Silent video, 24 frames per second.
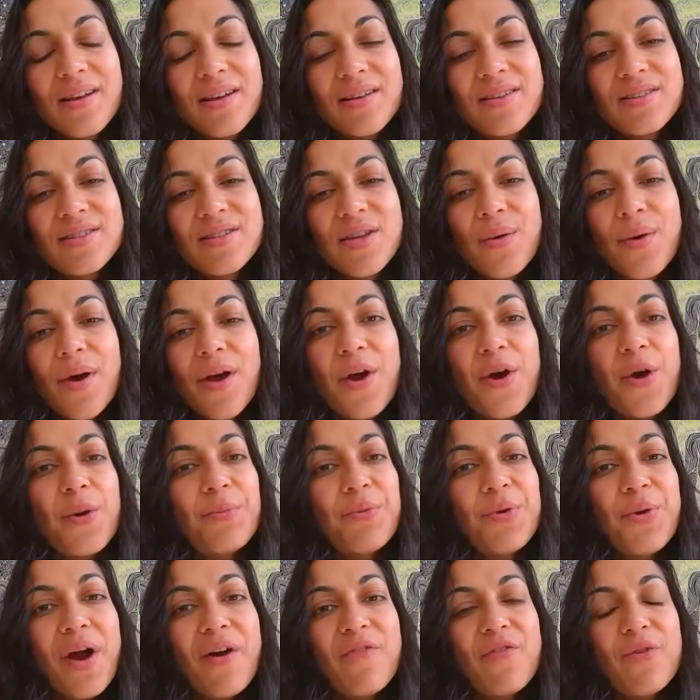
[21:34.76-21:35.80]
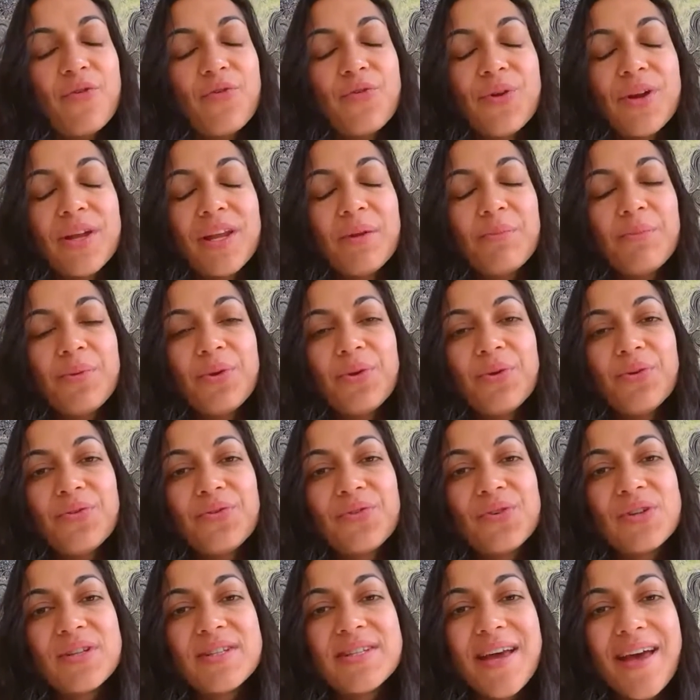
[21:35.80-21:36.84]
So I hope you have a really
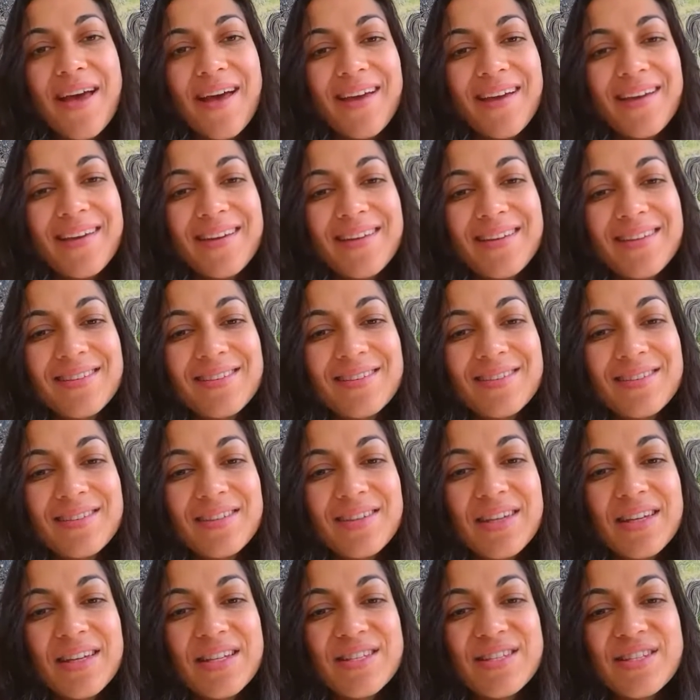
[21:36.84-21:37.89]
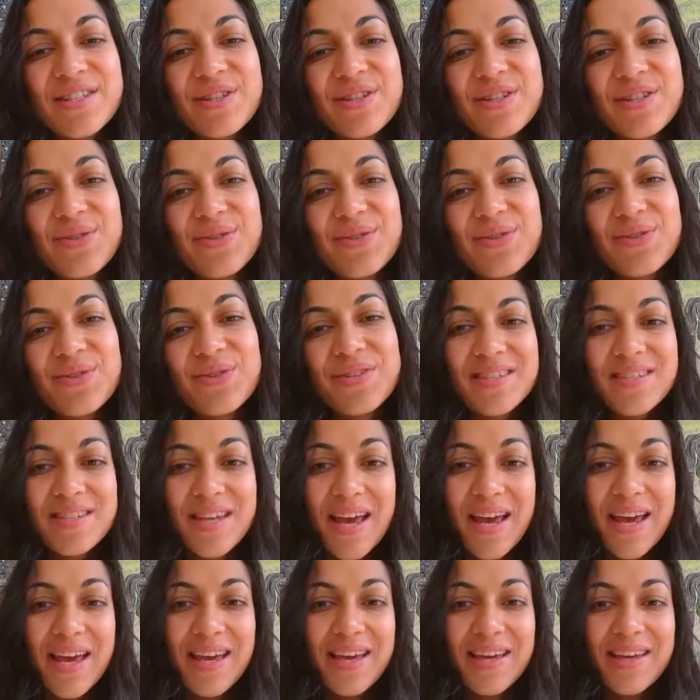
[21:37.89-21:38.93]
beautiful day. Continue to
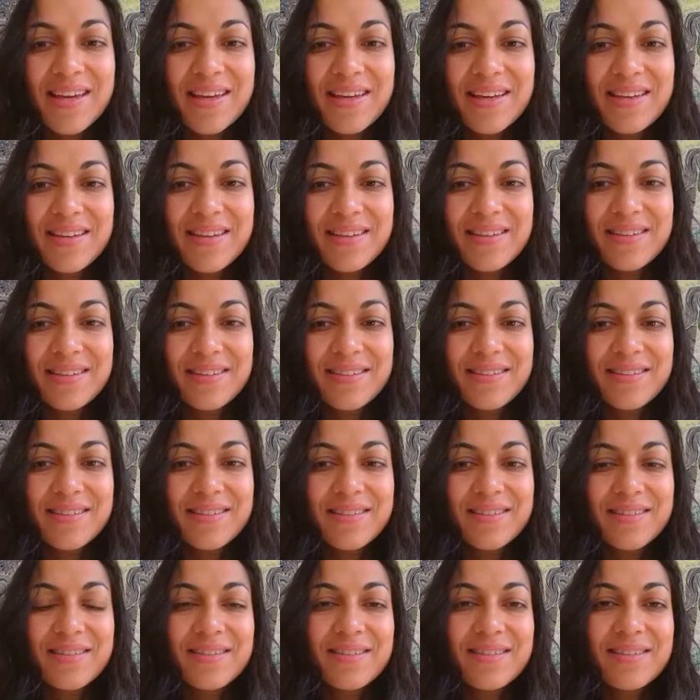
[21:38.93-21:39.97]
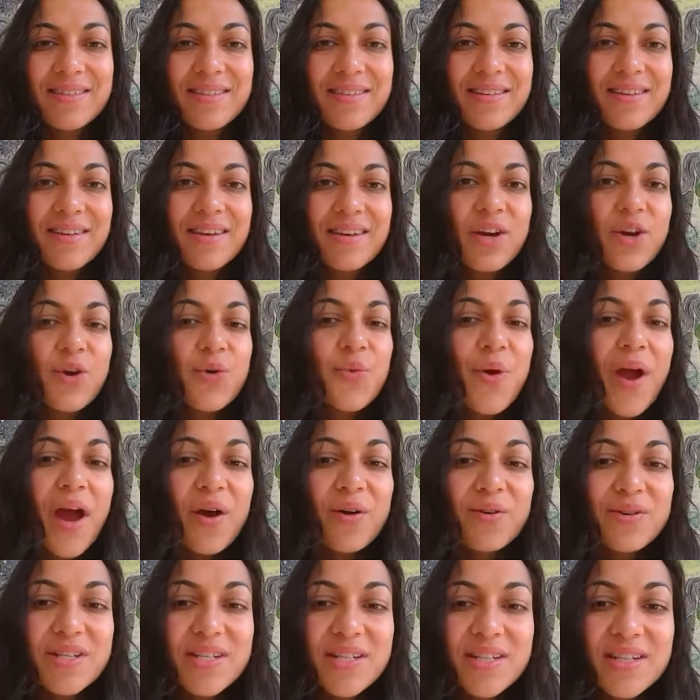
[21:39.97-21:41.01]
stay
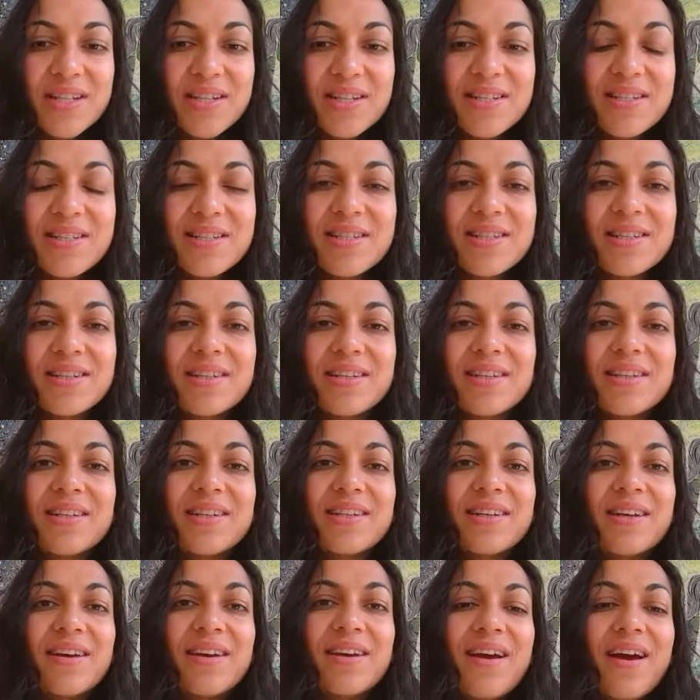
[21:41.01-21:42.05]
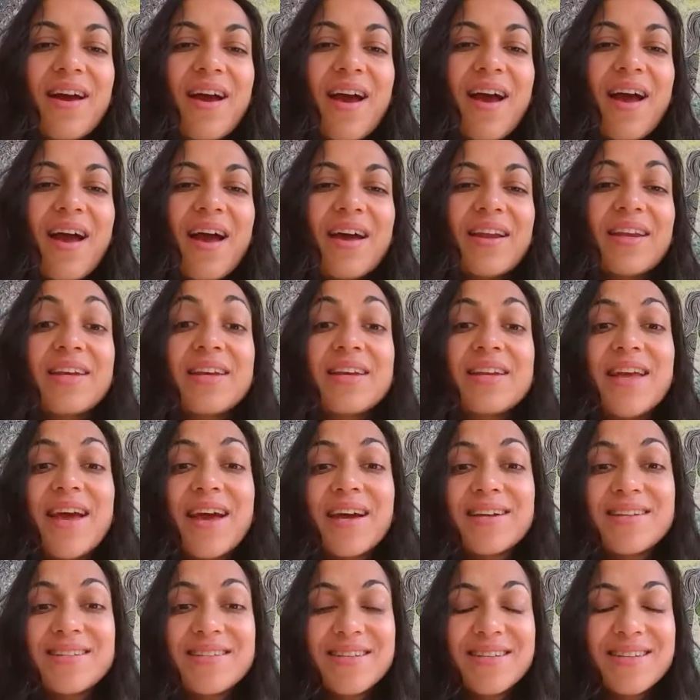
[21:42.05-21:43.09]
grounded and
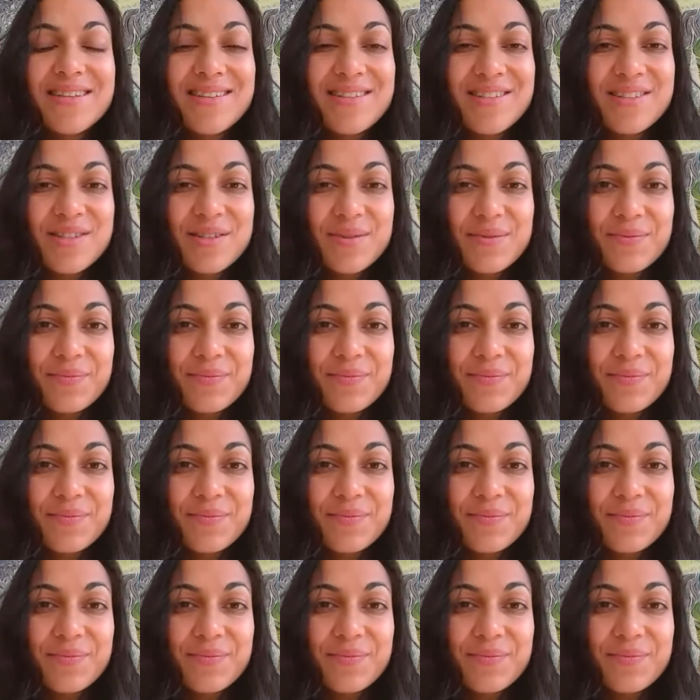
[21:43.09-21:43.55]
connected.